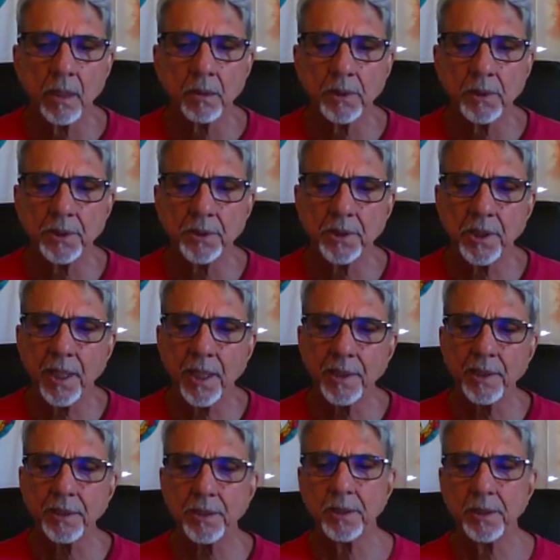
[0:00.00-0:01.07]

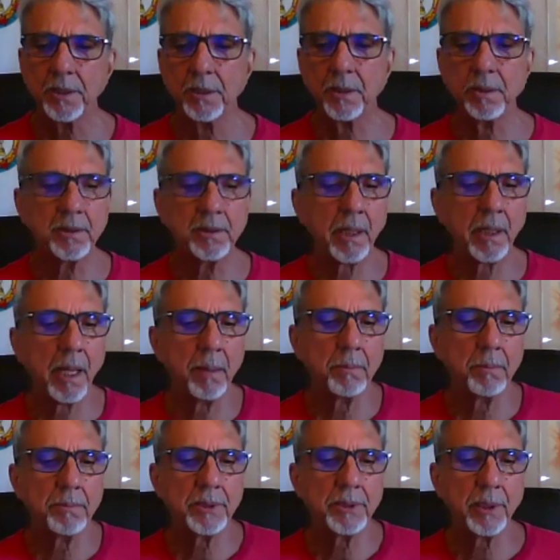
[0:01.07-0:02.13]
Christianity or
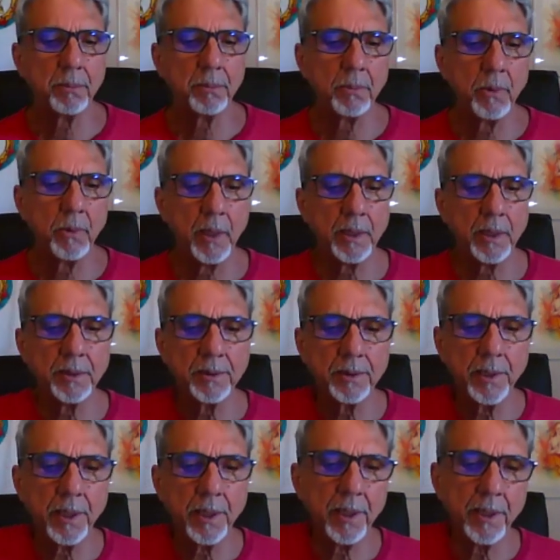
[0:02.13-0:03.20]
Islam, someone is
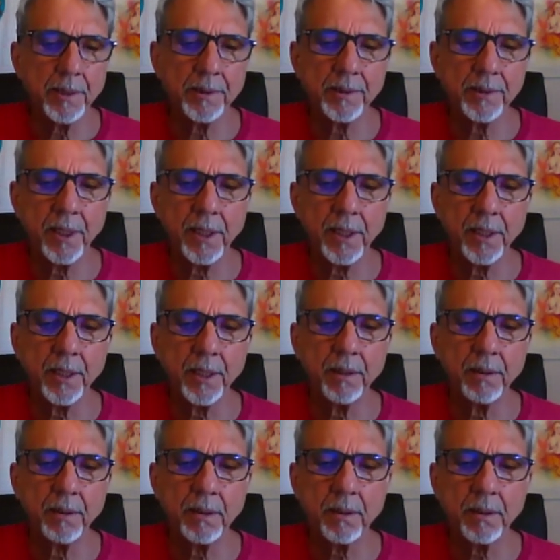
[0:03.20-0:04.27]
there and say,
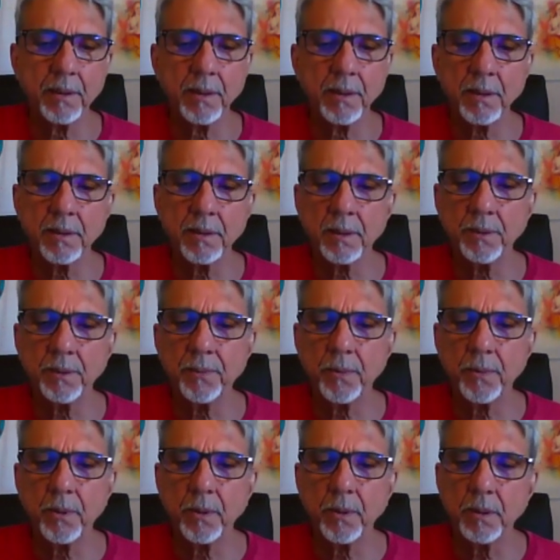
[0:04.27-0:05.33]

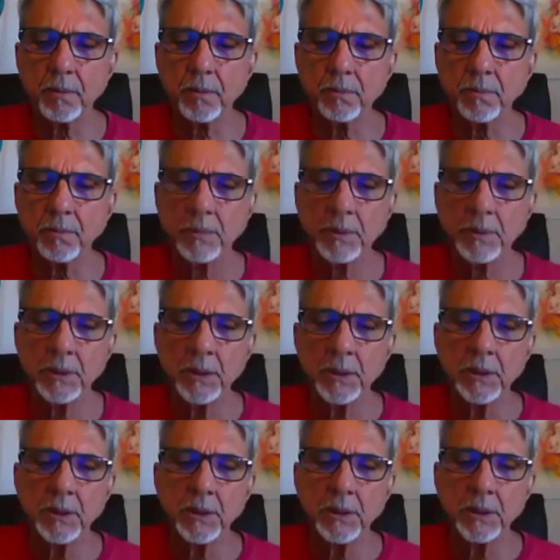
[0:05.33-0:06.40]
therefore,
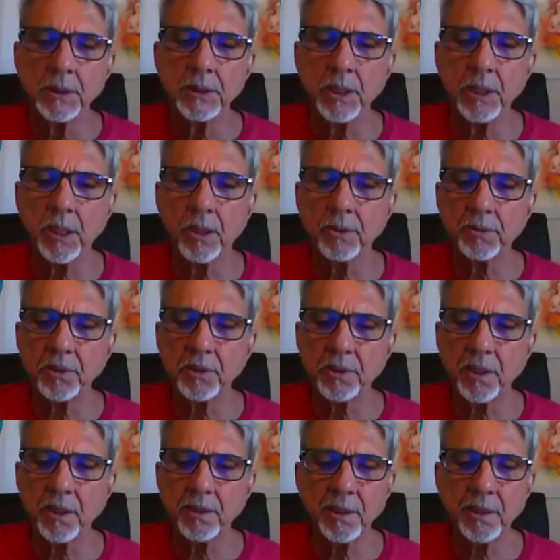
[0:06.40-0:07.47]
they also
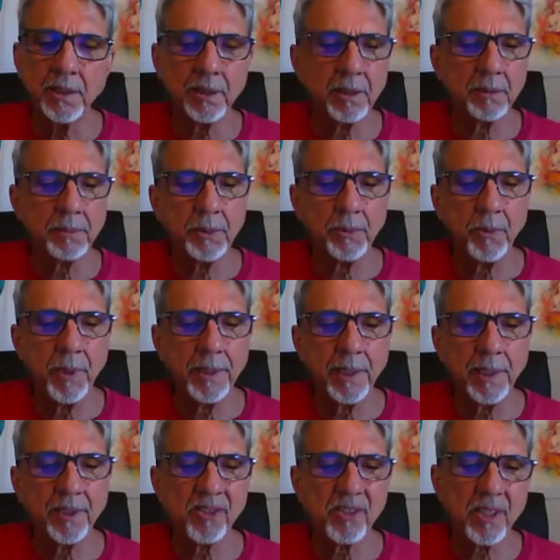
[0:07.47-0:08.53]
study Gita, but when
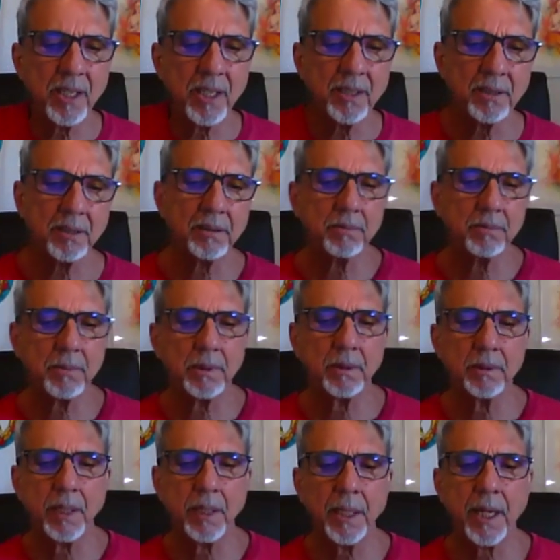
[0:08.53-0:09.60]
they start,
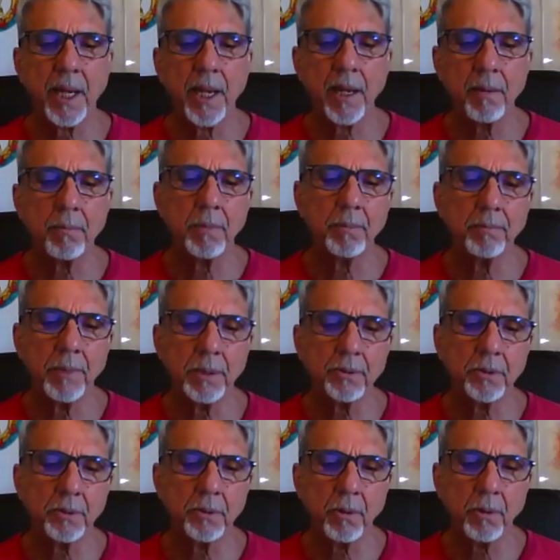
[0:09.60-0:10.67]
they aim
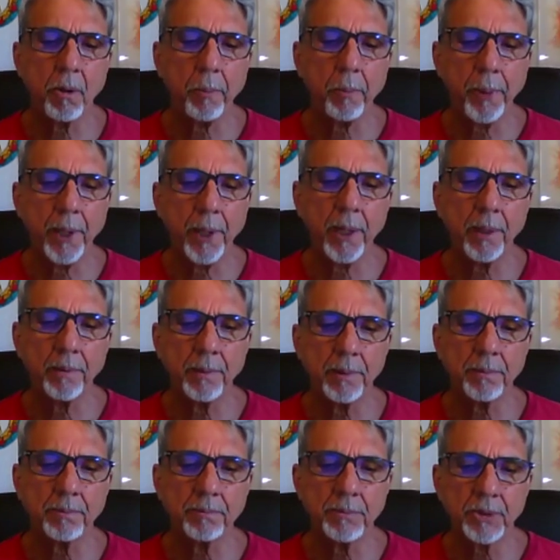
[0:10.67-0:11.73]
to compare
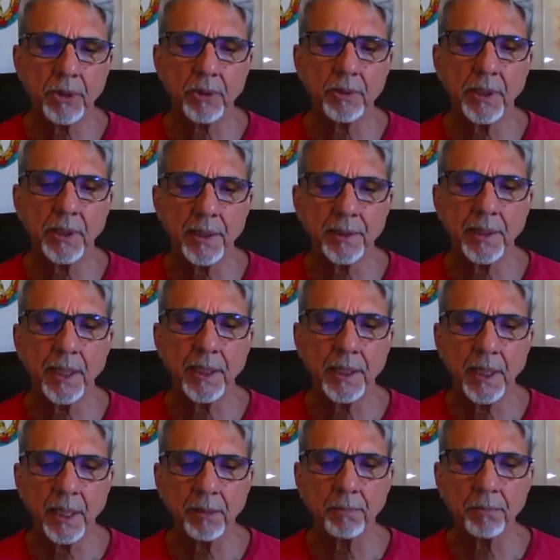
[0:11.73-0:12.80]
so that they
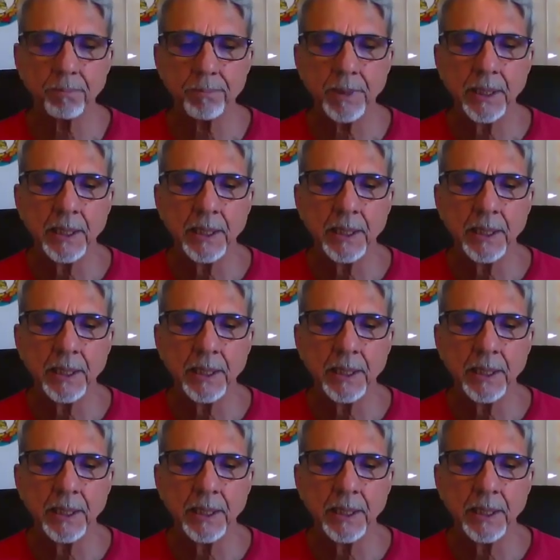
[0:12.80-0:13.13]
can